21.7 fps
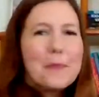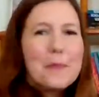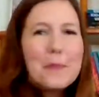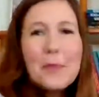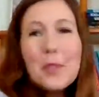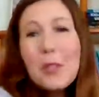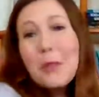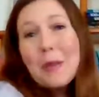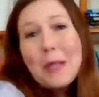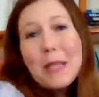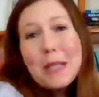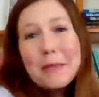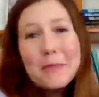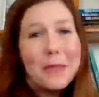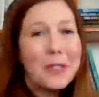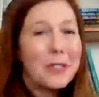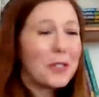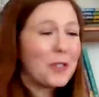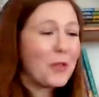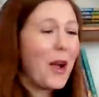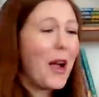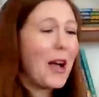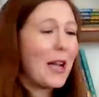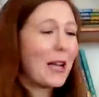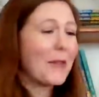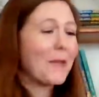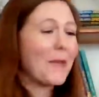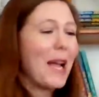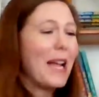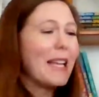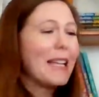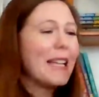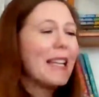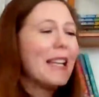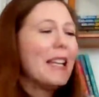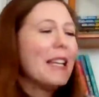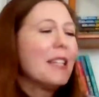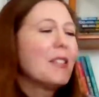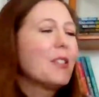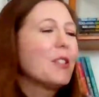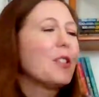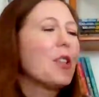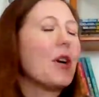doodling, you're drawing, right?
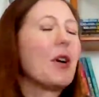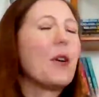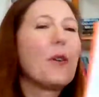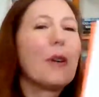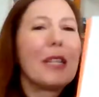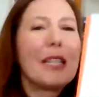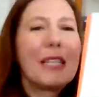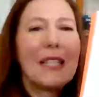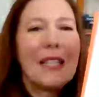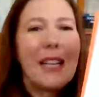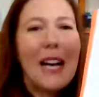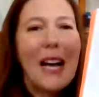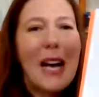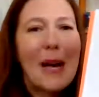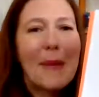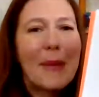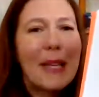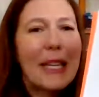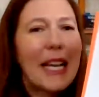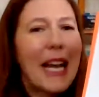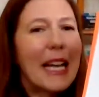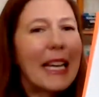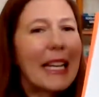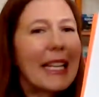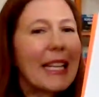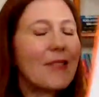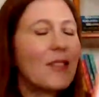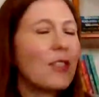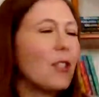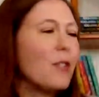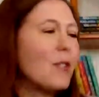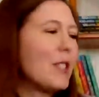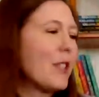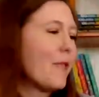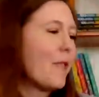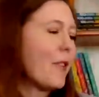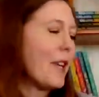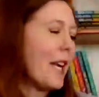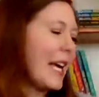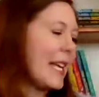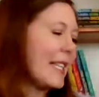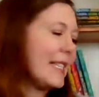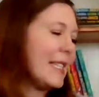So it kind of gives you
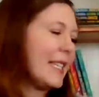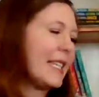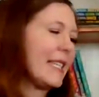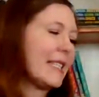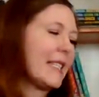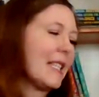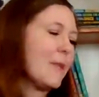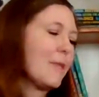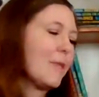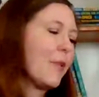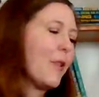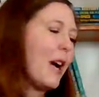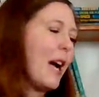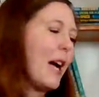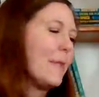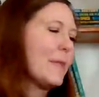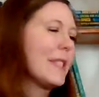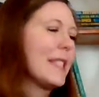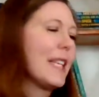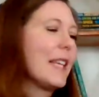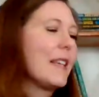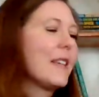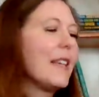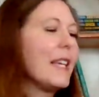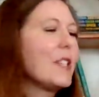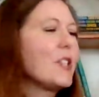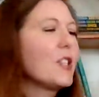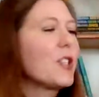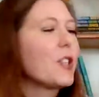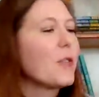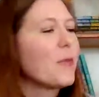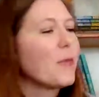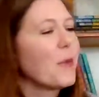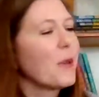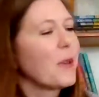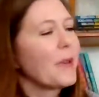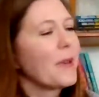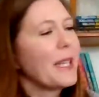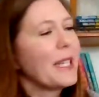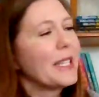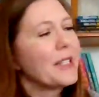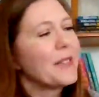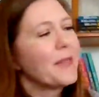different ideas and prompts like let your
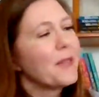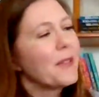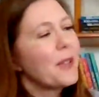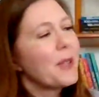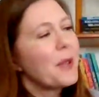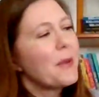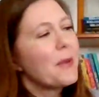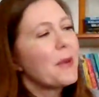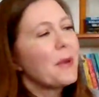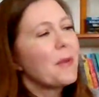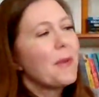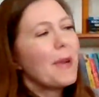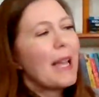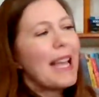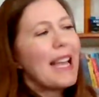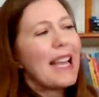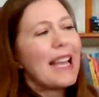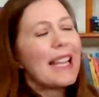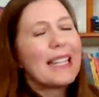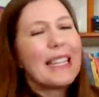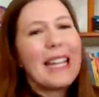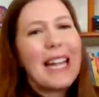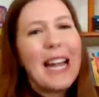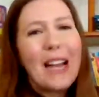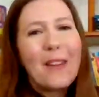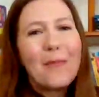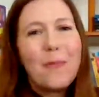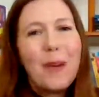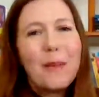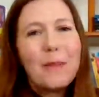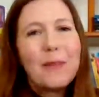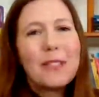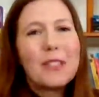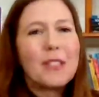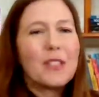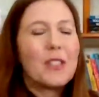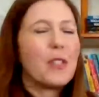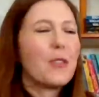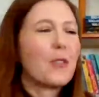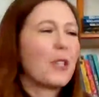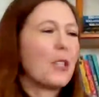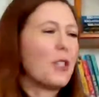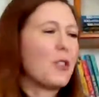worries float away, and they have bubbles and
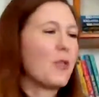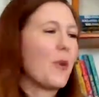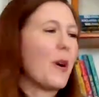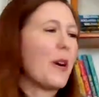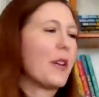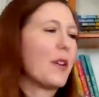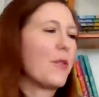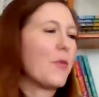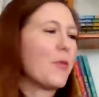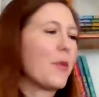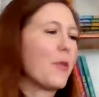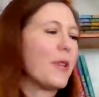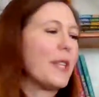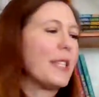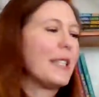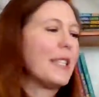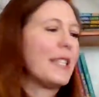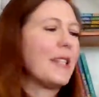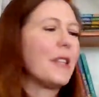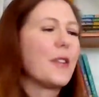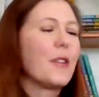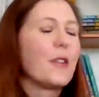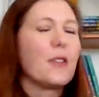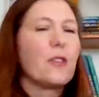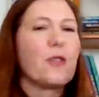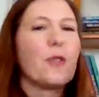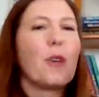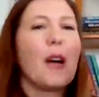you could draw your worries in there or